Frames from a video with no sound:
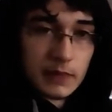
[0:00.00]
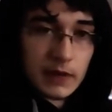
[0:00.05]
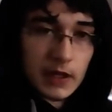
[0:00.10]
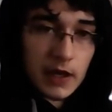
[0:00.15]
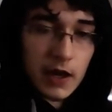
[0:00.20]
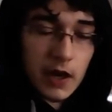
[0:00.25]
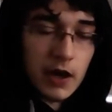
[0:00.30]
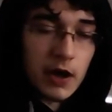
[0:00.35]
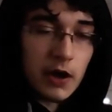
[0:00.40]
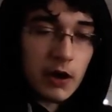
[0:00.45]

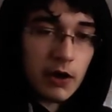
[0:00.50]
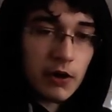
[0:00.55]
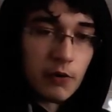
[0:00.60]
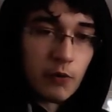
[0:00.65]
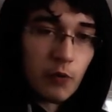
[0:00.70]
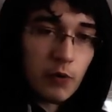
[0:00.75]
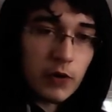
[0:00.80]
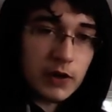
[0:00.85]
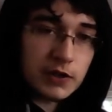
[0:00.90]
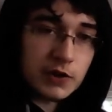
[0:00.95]

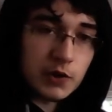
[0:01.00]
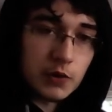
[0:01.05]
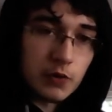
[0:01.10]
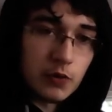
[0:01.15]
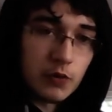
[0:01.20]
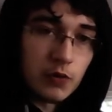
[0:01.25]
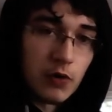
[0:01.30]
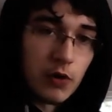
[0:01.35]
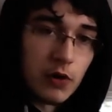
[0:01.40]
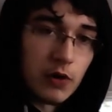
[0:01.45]
what you
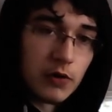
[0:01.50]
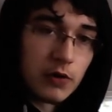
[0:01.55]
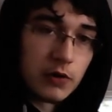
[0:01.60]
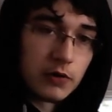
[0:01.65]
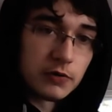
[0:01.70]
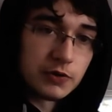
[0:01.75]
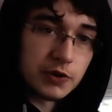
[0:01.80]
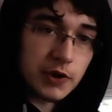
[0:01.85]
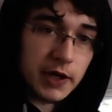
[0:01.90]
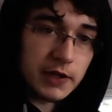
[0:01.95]
will
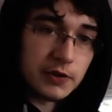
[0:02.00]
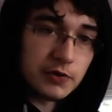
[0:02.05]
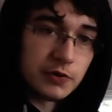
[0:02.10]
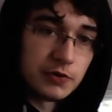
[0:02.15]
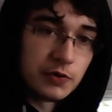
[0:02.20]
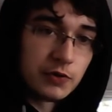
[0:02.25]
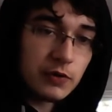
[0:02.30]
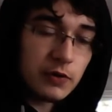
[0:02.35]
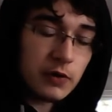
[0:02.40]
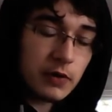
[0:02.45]
try to
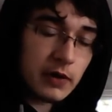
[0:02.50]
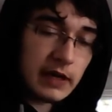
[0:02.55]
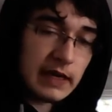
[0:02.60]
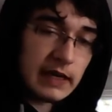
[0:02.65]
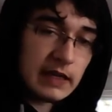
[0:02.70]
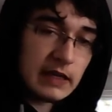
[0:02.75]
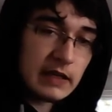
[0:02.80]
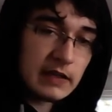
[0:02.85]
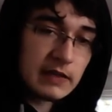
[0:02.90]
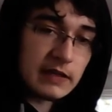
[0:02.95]
do
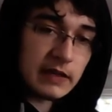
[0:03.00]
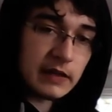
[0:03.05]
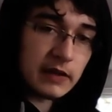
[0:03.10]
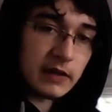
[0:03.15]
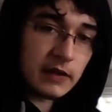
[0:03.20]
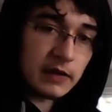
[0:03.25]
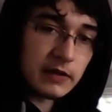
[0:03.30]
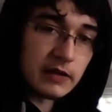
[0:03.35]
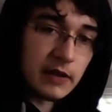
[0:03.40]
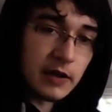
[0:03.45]

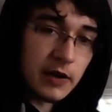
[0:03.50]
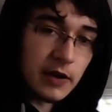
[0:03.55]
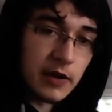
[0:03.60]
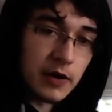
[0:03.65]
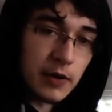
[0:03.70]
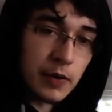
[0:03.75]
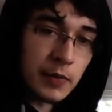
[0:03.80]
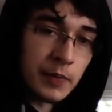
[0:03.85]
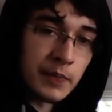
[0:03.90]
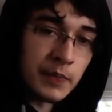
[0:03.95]

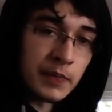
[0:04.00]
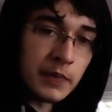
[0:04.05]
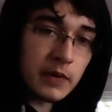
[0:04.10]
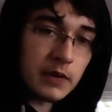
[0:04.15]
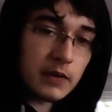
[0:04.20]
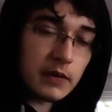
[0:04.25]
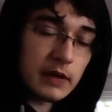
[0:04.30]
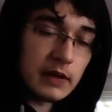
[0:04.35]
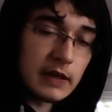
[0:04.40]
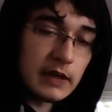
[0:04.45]
um,
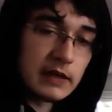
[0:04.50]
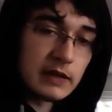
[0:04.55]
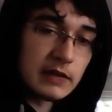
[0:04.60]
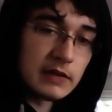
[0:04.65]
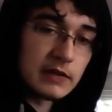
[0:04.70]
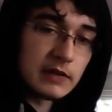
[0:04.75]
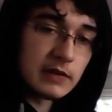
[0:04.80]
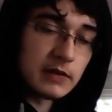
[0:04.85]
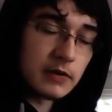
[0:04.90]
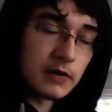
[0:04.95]

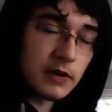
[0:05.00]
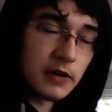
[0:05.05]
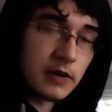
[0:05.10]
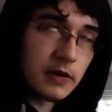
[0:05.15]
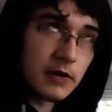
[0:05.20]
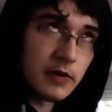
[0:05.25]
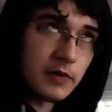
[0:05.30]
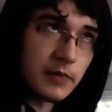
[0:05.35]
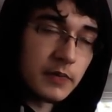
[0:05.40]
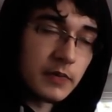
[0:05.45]
is
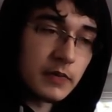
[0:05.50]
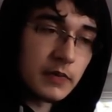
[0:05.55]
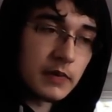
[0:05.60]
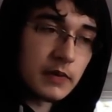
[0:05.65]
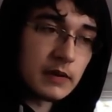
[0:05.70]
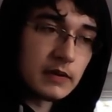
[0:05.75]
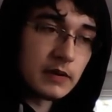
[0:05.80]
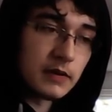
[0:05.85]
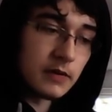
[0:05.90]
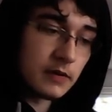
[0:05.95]

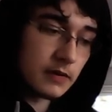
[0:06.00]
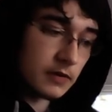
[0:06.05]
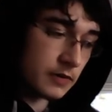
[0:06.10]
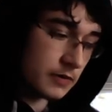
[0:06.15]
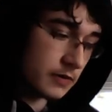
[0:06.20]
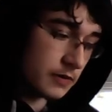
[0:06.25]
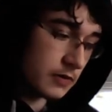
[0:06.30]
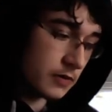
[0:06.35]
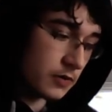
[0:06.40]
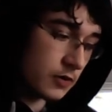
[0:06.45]

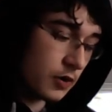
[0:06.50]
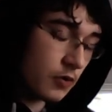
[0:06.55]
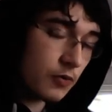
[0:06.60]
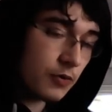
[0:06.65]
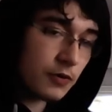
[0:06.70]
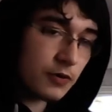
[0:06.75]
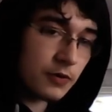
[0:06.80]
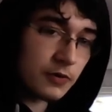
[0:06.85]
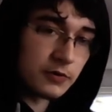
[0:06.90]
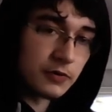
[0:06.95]

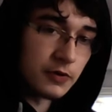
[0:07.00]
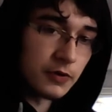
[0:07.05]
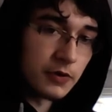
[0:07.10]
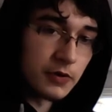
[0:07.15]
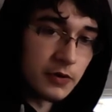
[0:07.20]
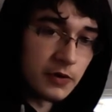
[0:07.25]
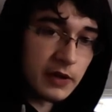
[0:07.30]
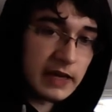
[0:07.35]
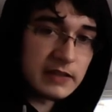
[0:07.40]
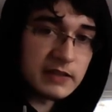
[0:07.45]
lower
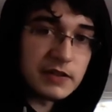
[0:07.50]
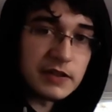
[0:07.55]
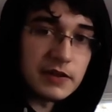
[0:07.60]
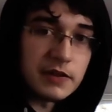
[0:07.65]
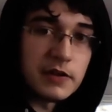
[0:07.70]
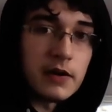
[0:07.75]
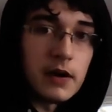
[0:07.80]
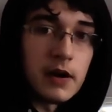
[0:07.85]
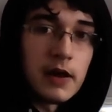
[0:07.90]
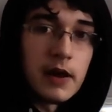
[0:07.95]
the
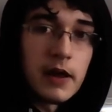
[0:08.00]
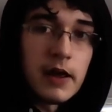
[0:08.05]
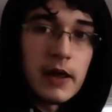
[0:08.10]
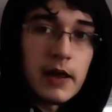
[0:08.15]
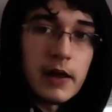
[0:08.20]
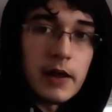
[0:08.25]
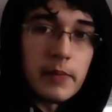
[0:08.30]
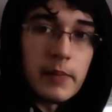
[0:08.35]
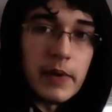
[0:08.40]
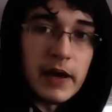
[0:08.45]
external
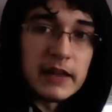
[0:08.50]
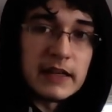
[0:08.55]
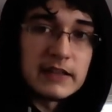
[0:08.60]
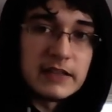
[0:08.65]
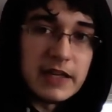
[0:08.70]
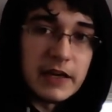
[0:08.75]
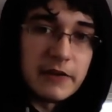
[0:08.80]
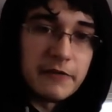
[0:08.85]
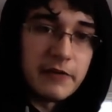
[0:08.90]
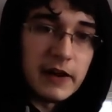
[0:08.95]

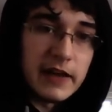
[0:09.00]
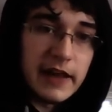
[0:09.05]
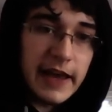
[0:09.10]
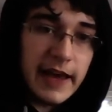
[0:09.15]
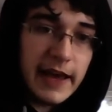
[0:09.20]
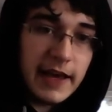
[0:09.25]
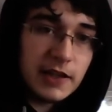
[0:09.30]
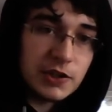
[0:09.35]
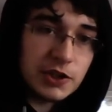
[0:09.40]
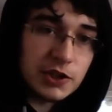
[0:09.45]
magnetic field
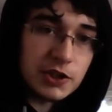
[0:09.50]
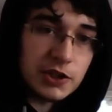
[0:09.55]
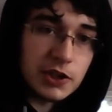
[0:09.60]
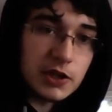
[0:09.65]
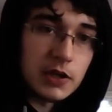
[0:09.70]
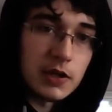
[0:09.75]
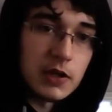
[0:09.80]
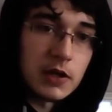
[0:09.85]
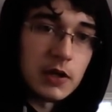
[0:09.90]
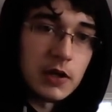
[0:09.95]
H
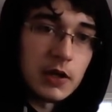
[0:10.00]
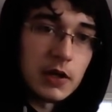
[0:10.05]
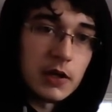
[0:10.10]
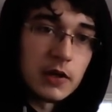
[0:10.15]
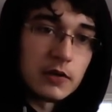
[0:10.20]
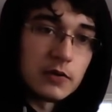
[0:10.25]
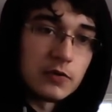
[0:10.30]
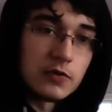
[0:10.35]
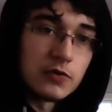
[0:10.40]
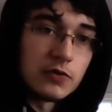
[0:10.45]

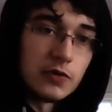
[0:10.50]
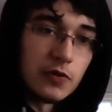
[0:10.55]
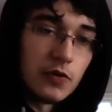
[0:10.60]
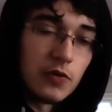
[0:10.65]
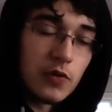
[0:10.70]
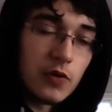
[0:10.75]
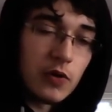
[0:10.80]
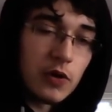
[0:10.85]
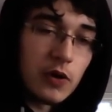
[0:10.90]
to